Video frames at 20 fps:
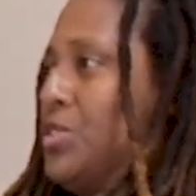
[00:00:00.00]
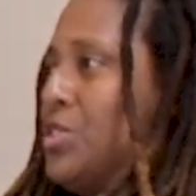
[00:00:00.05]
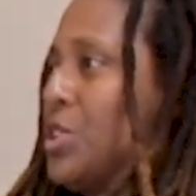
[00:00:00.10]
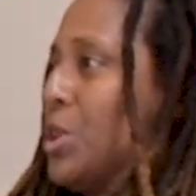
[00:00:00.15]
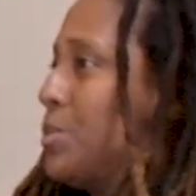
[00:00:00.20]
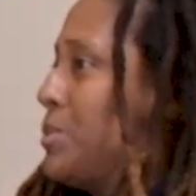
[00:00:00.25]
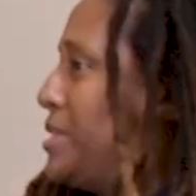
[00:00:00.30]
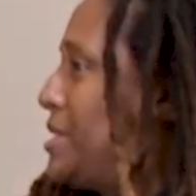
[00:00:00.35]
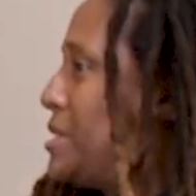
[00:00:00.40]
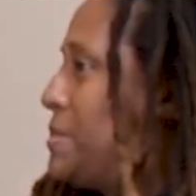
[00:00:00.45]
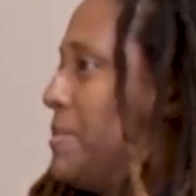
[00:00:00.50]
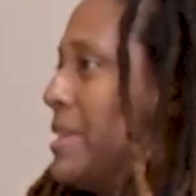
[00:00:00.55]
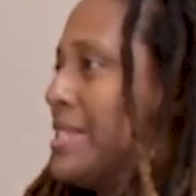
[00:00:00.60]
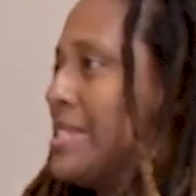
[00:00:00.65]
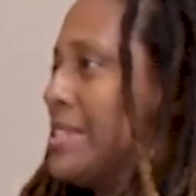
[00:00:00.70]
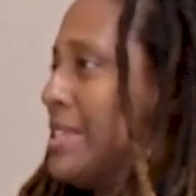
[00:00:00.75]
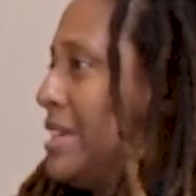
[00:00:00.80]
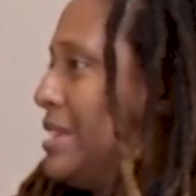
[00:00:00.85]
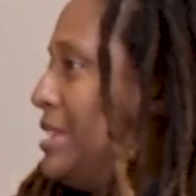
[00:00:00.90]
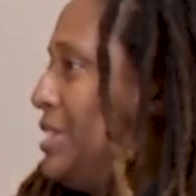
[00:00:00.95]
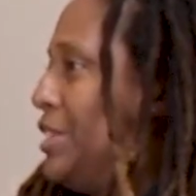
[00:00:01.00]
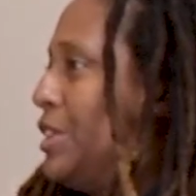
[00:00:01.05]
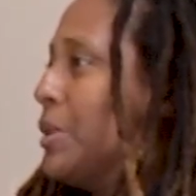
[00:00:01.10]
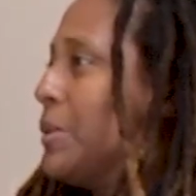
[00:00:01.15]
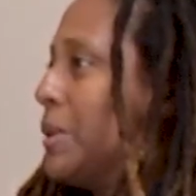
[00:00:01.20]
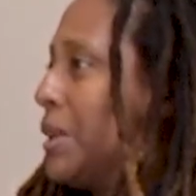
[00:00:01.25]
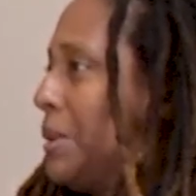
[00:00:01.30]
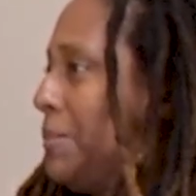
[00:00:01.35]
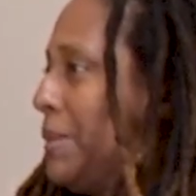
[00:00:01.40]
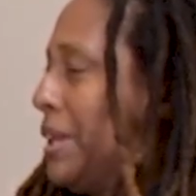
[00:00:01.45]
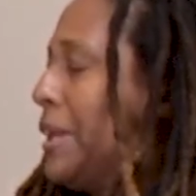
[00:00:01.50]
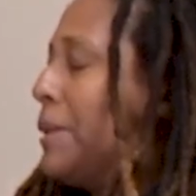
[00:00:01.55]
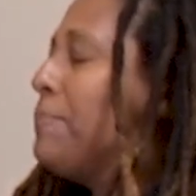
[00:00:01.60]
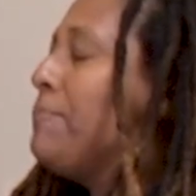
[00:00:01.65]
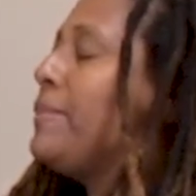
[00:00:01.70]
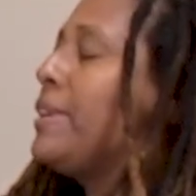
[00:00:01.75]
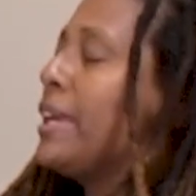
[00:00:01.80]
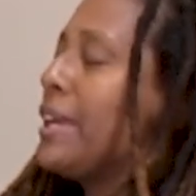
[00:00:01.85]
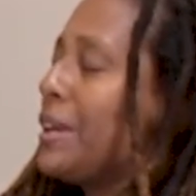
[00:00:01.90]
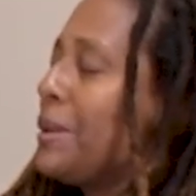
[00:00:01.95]
Don't dismiss it. You know what I
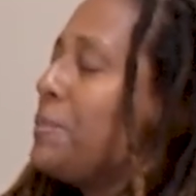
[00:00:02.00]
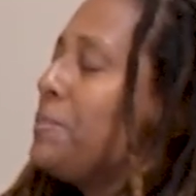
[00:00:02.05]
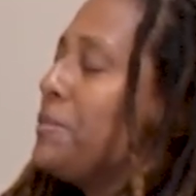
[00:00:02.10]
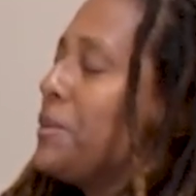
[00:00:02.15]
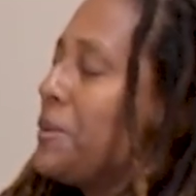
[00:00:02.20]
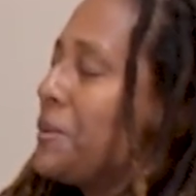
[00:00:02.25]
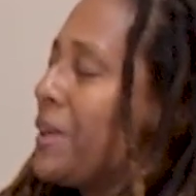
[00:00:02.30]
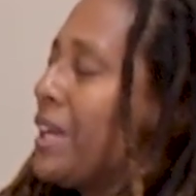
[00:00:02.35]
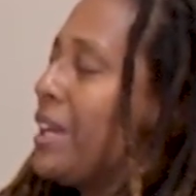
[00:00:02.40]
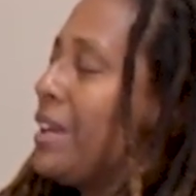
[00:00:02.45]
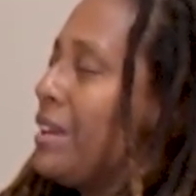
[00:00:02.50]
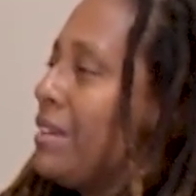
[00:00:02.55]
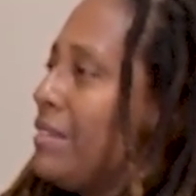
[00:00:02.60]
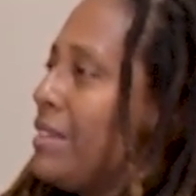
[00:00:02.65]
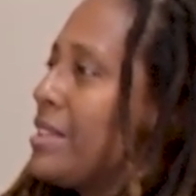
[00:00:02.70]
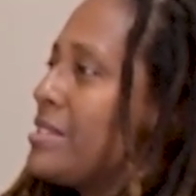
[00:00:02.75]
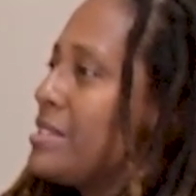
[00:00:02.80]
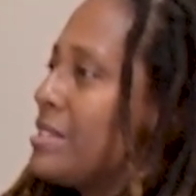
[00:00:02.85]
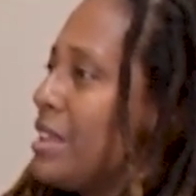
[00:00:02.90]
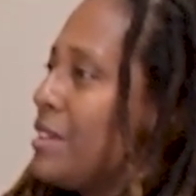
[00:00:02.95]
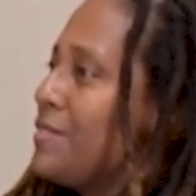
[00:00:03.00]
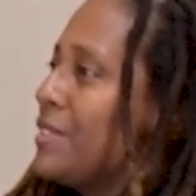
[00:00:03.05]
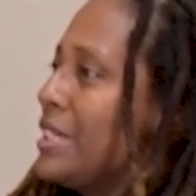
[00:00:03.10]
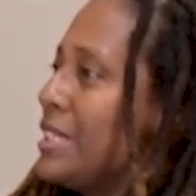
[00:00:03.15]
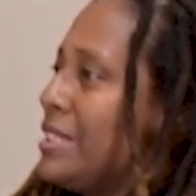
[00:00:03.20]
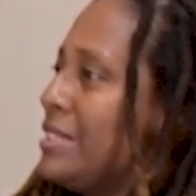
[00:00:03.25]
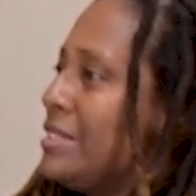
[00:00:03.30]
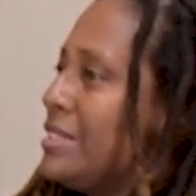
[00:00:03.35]
mean? Yeah. Okay. That's lovely.